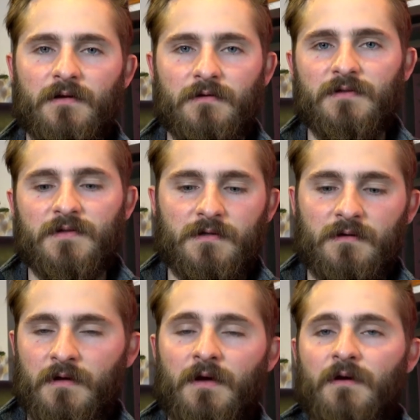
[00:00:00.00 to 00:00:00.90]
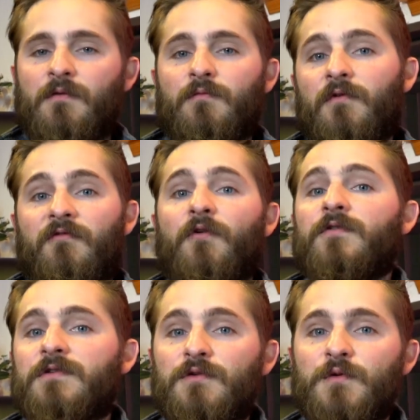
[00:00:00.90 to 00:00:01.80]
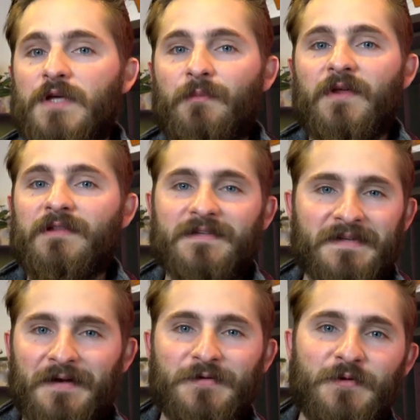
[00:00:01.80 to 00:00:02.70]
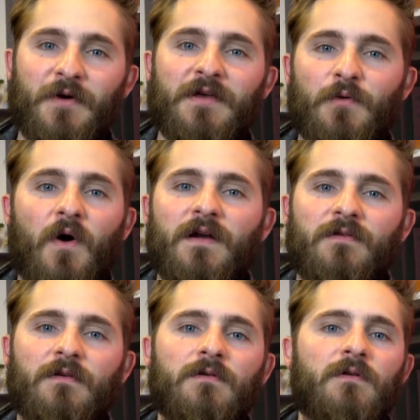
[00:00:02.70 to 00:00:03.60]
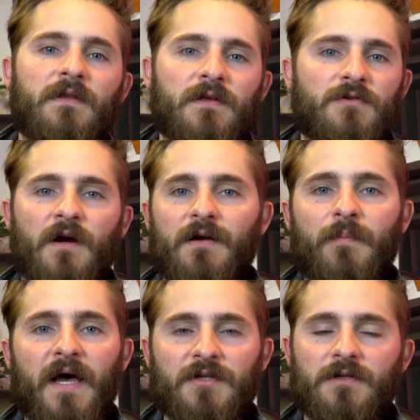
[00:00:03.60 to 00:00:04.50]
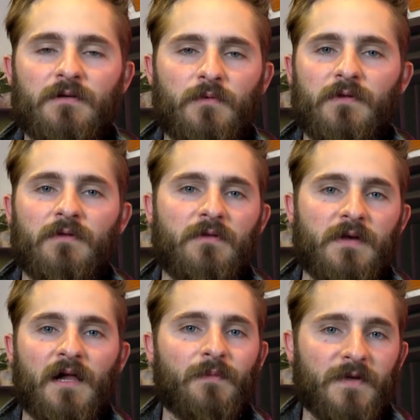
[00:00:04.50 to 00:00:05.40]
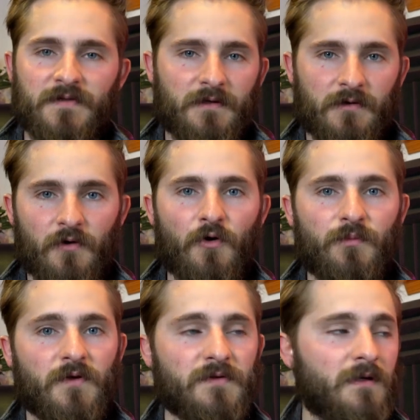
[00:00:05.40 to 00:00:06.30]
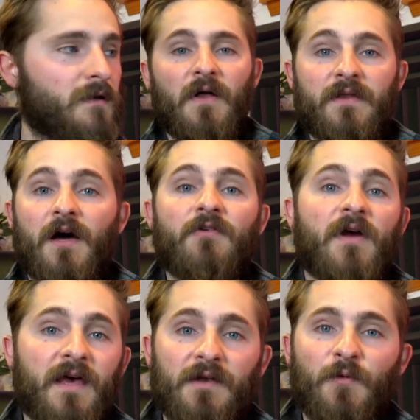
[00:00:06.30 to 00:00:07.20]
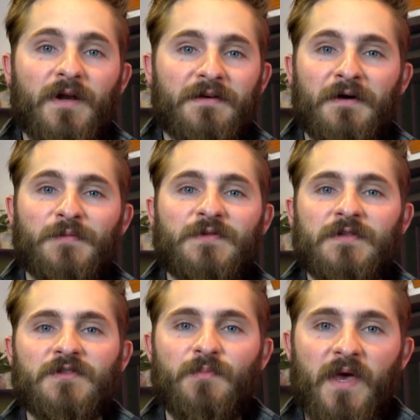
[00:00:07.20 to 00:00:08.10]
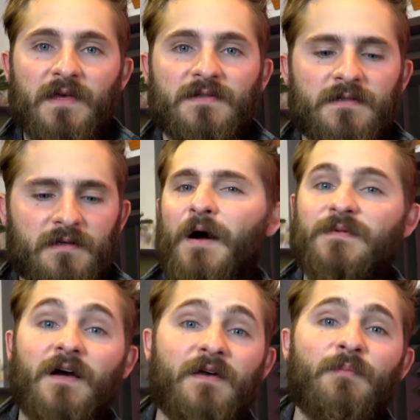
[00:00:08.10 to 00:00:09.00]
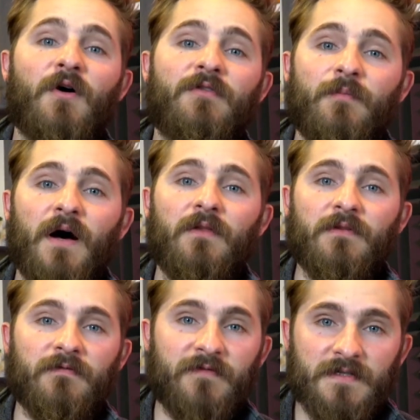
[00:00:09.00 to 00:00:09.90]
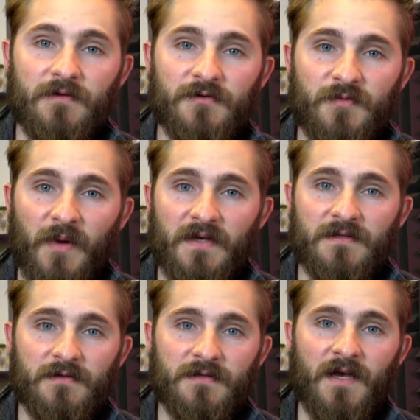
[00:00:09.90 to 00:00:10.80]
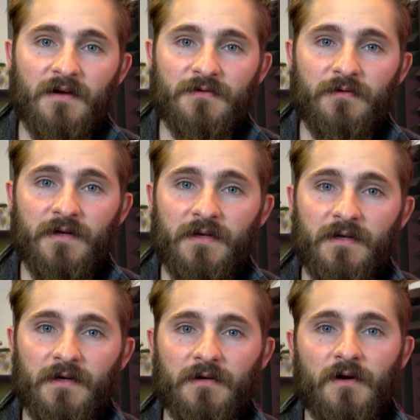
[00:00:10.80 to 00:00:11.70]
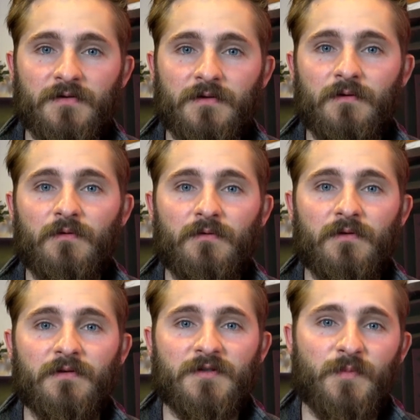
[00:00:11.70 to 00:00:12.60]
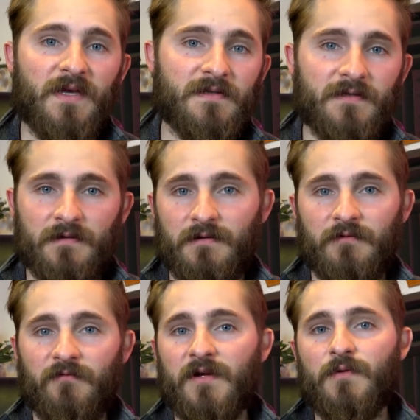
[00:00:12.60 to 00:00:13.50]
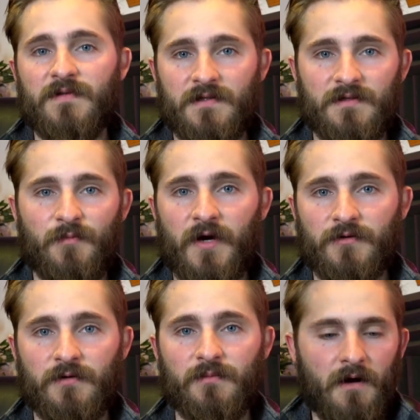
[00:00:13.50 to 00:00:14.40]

You just refer to something that sounds the way you want it to and then try to match it with the elements in your own music. On the other hand, when it comes to space, I'm talking both about the physical space your sounds are in and also the space in the frequency spectrum.